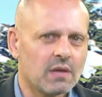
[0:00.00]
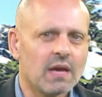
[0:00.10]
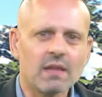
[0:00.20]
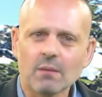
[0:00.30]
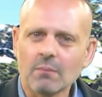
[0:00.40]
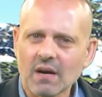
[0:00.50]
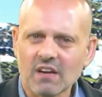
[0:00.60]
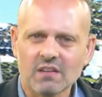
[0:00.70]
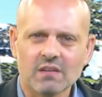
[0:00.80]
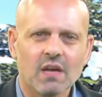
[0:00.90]
and the
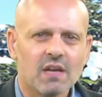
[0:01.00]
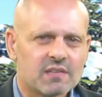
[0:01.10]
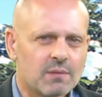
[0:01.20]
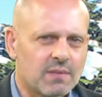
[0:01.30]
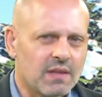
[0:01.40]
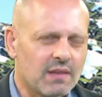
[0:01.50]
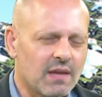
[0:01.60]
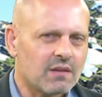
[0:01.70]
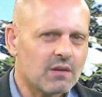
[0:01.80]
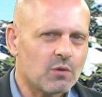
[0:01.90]
mind, something
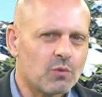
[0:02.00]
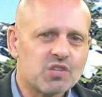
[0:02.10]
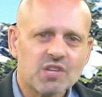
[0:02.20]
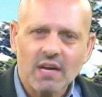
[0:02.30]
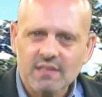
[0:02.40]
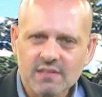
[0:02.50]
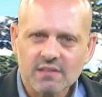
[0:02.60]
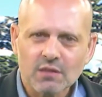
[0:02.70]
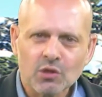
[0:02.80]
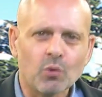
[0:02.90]
that
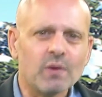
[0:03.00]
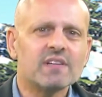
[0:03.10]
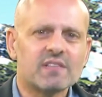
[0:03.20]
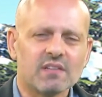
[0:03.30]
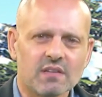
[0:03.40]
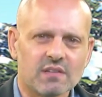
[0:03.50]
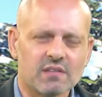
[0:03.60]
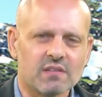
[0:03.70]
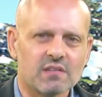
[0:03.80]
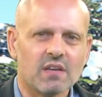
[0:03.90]
rejects
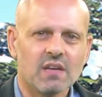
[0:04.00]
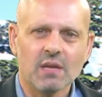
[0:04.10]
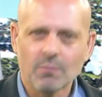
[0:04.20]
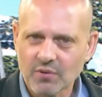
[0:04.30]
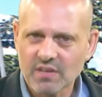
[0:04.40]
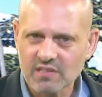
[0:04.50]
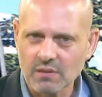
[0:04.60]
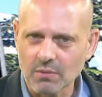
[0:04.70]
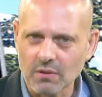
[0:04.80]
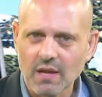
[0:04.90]
coincidences in
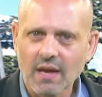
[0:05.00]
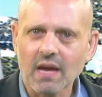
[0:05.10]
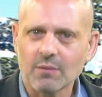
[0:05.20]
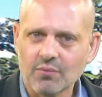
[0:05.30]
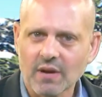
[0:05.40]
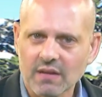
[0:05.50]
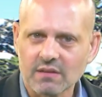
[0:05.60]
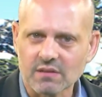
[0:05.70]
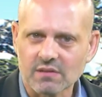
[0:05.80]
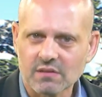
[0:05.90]
principle and
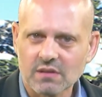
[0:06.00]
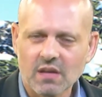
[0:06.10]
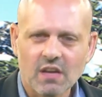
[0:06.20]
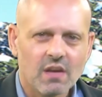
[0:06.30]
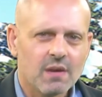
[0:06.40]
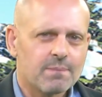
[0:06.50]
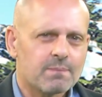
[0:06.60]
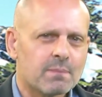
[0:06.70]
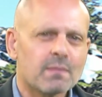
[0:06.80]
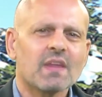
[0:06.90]
practice.
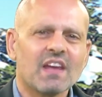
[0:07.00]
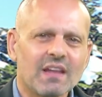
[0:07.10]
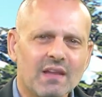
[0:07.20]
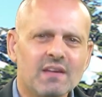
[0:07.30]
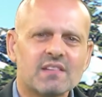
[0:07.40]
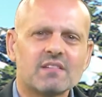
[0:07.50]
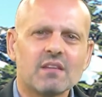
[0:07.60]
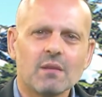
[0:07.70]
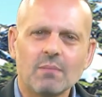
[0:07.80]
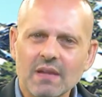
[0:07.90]
At
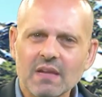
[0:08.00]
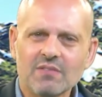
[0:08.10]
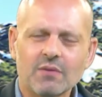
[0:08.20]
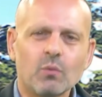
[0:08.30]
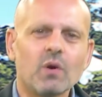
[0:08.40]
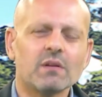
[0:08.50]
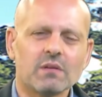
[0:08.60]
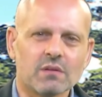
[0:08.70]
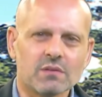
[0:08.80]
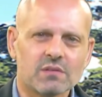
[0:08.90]
least the believer
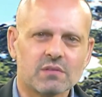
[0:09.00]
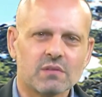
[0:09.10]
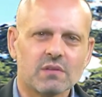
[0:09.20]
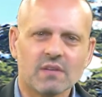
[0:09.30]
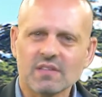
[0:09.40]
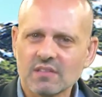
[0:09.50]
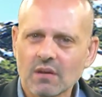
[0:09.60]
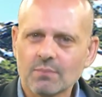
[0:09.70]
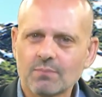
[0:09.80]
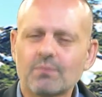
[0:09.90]
wonders, does
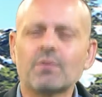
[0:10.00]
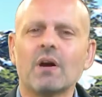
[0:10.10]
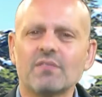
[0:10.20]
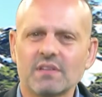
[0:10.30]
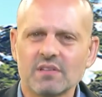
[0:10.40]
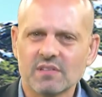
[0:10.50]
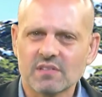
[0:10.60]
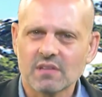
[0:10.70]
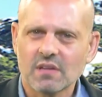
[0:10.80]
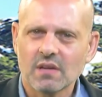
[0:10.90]
not
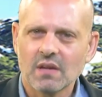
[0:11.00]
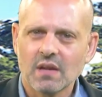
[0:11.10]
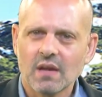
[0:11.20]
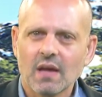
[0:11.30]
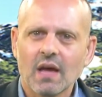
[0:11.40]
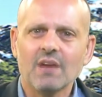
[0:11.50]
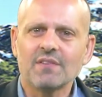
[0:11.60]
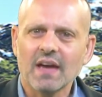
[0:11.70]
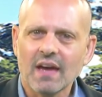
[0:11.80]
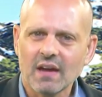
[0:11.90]
providence have a
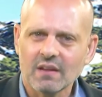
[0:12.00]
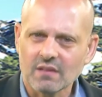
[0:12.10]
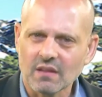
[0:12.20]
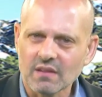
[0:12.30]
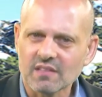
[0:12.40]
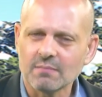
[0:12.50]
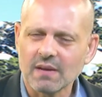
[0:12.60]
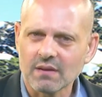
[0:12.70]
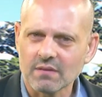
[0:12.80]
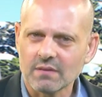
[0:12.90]
hand in this
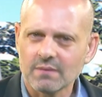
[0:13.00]
matter?